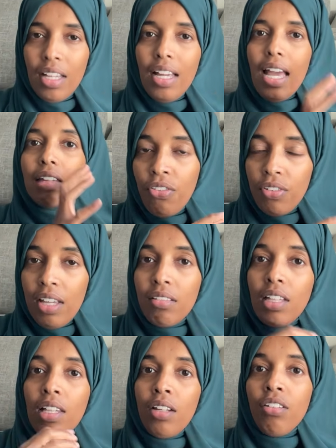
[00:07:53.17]
and
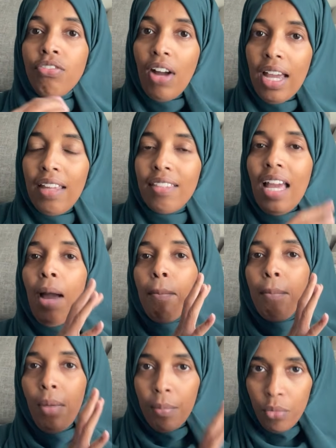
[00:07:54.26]
solidifying that
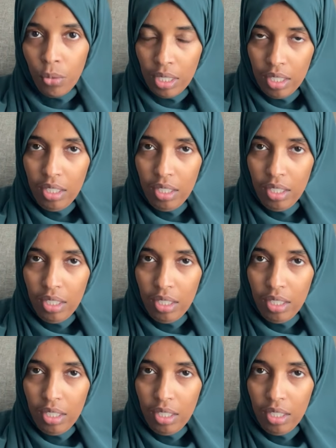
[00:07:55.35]
memory.